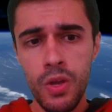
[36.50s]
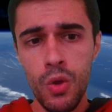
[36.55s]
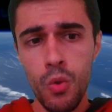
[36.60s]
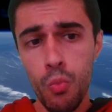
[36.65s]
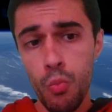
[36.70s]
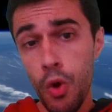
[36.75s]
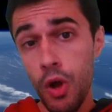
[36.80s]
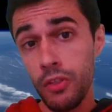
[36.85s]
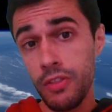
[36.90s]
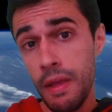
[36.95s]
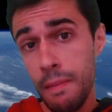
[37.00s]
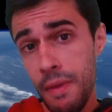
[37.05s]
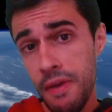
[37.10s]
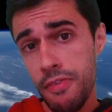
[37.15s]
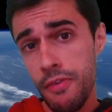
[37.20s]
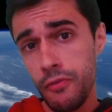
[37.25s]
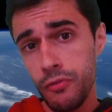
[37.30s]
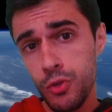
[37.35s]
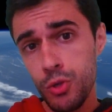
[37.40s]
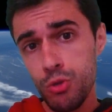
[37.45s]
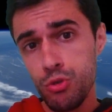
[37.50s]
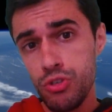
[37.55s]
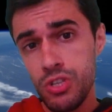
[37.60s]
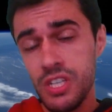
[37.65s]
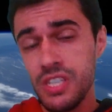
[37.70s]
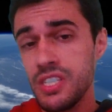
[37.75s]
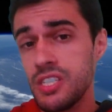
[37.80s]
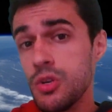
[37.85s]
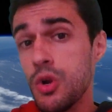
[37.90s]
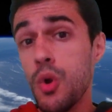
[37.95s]
Well, the method used
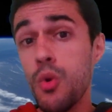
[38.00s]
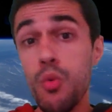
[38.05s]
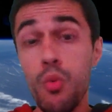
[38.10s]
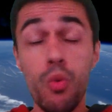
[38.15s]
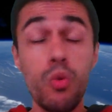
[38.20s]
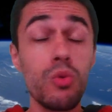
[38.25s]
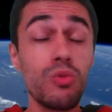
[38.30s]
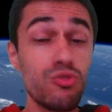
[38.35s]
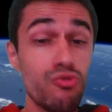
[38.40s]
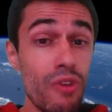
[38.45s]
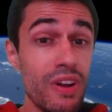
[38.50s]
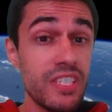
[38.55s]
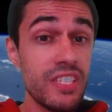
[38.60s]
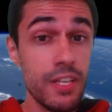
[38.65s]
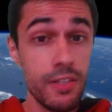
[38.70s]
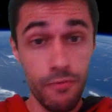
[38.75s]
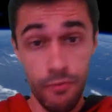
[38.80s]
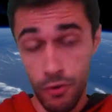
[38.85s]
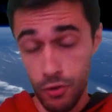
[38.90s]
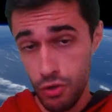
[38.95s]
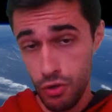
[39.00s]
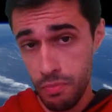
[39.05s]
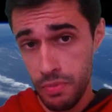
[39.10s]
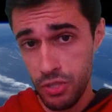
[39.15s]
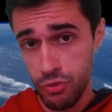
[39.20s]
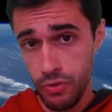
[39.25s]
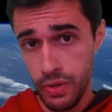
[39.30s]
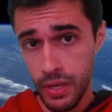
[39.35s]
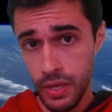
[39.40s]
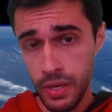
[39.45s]
is transit
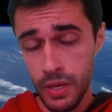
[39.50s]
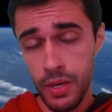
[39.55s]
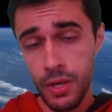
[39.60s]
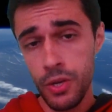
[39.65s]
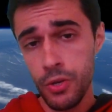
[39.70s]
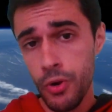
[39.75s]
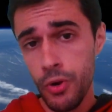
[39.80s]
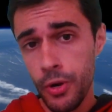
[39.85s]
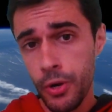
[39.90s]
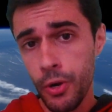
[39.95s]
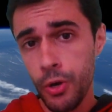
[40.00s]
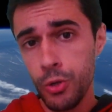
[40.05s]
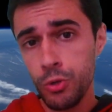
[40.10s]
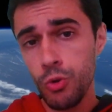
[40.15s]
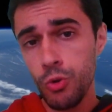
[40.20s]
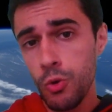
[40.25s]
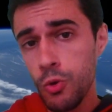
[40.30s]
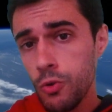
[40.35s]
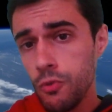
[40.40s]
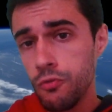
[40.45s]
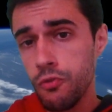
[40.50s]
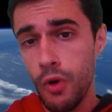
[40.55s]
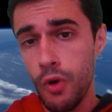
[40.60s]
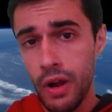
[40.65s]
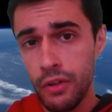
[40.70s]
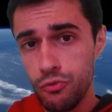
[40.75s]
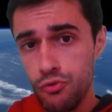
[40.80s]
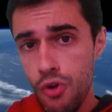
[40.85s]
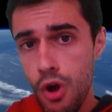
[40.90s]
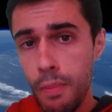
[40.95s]
photometry. You're going to look for a
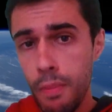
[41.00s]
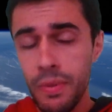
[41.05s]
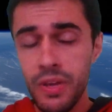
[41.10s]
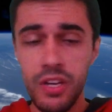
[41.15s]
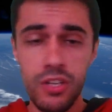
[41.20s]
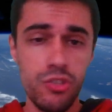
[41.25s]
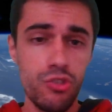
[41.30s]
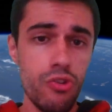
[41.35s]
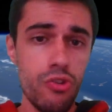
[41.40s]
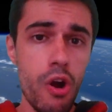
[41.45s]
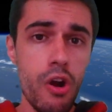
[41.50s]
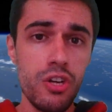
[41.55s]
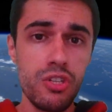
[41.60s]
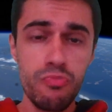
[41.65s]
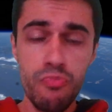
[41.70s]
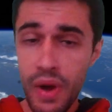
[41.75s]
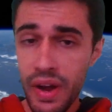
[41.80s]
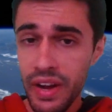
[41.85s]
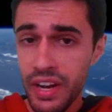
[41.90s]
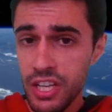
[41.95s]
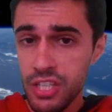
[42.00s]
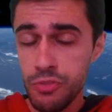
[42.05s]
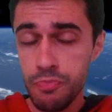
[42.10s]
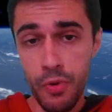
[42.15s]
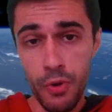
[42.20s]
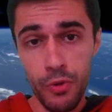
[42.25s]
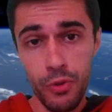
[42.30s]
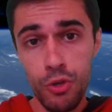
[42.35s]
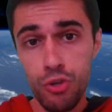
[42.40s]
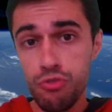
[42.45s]
drop in a star's brightness
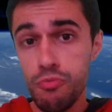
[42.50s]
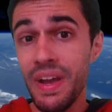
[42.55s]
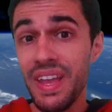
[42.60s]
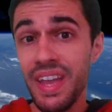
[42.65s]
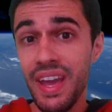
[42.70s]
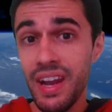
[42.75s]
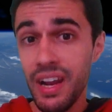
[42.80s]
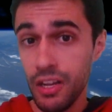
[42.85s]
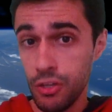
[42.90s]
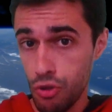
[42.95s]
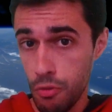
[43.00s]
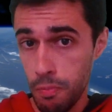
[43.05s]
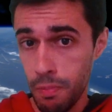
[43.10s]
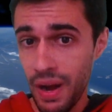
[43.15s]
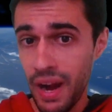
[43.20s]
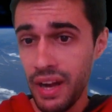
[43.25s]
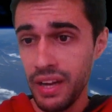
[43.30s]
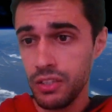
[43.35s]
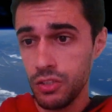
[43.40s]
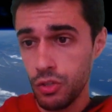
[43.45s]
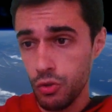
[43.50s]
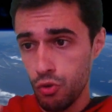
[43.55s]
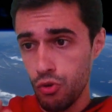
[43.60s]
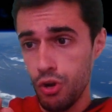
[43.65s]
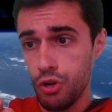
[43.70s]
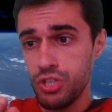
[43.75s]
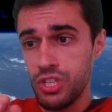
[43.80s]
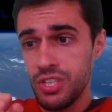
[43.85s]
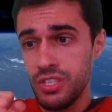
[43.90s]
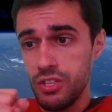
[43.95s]
produced by an exoplanet
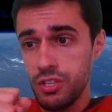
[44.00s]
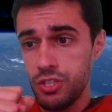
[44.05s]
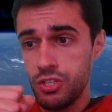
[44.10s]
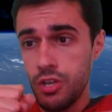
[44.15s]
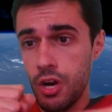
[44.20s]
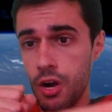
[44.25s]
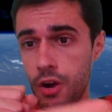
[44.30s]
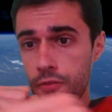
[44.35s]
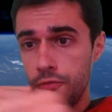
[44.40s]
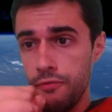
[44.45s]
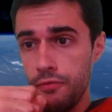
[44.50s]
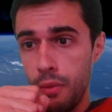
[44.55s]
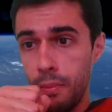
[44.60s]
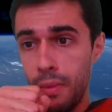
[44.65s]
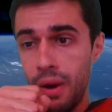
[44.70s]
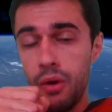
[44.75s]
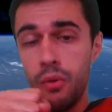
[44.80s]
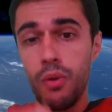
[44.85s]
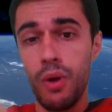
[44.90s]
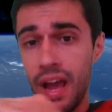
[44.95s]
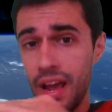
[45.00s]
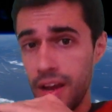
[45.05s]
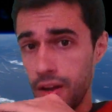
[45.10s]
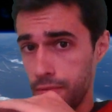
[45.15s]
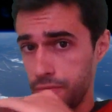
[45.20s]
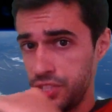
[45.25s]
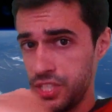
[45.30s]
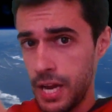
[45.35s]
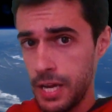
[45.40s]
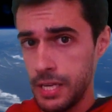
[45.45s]
crossing the star from our line of
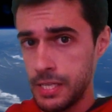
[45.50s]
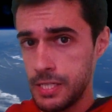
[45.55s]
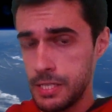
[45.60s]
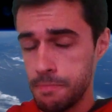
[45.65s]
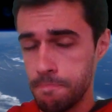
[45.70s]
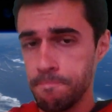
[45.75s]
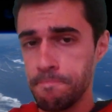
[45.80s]
sight.